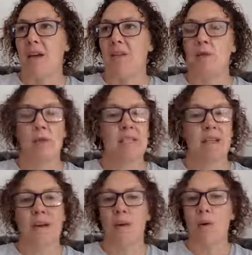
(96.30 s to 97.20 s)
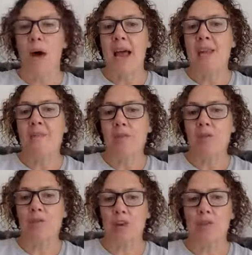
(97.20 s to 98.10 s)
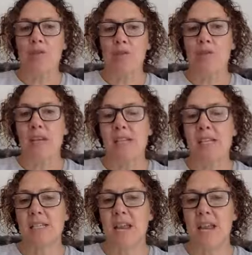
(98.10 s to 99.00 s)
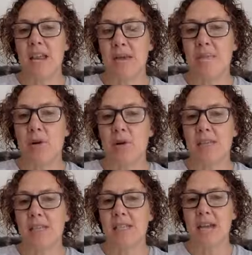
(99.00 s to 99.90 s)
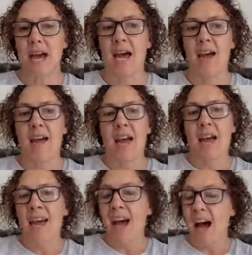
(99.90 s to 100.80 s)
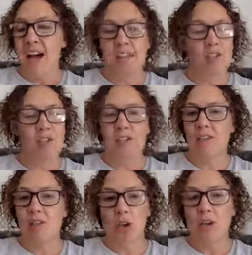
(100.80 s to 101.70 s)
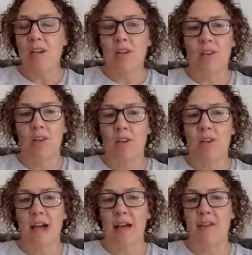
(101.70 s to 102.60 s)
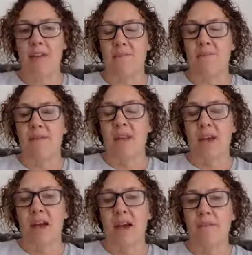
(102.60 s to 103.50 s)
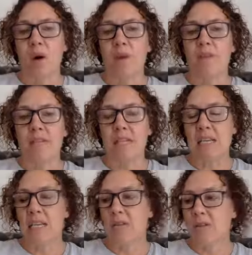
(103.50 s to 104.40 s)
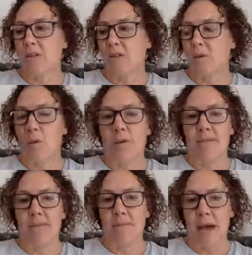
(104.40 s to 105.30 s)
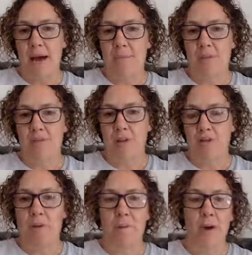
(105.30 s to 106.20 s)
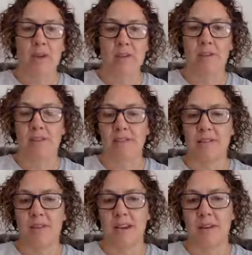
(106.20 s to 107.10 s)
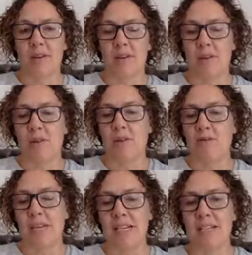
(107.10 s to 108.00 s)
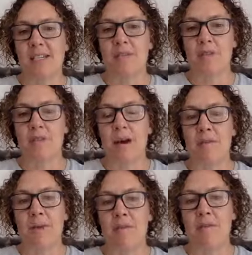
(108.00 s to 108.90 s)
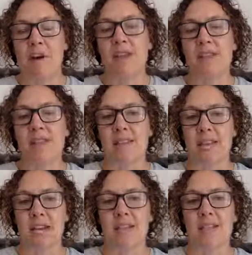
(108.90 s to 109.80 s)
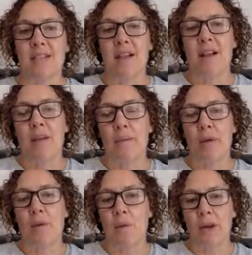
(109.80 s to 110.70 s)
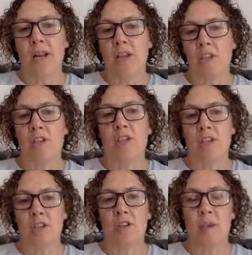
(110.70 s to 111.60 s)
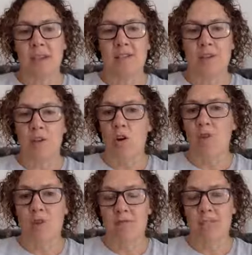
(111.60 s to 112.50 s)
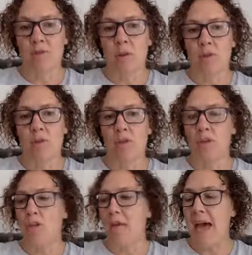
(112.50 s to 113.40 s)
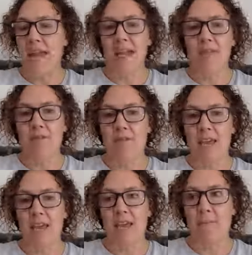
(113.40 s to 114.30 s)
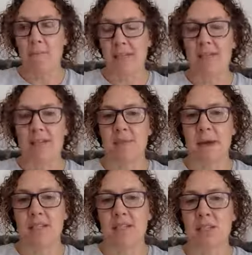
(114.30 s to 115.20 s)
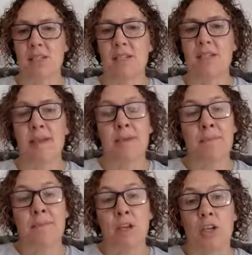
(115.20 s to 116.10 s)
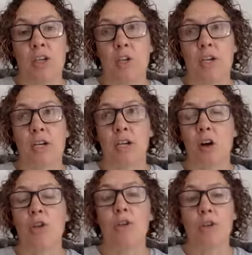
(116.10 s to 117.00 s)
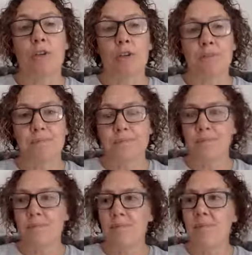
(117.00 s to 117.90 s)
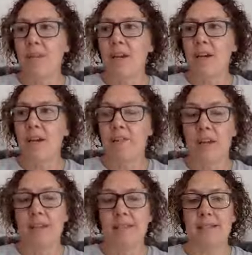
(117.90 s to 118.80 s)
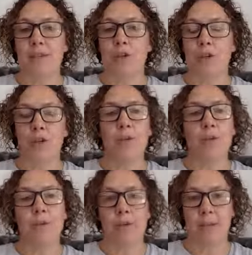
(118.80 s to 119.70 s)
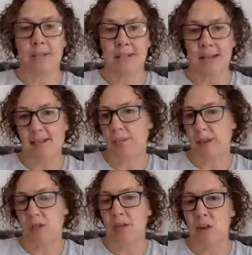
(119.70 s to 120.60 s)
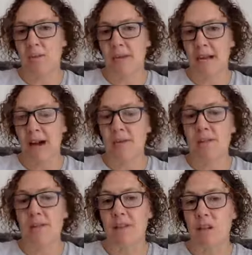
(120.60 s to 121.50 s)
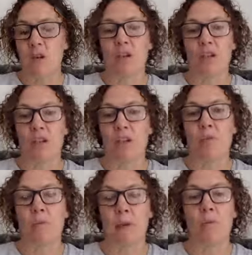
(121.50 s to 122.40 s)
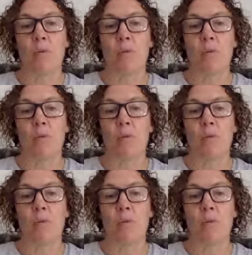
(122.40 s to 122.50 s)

Twitter, or any of your social feeds and inboxes there, just don't even look at them. Obviously, you'll want it perhaps for your own personal and, you know, social reasons, for family and friends and things. But what I urge you to do is not to respond to any of the business messages. You can, on Google, if you're listed on Google, you can set special opening hours so that you can show people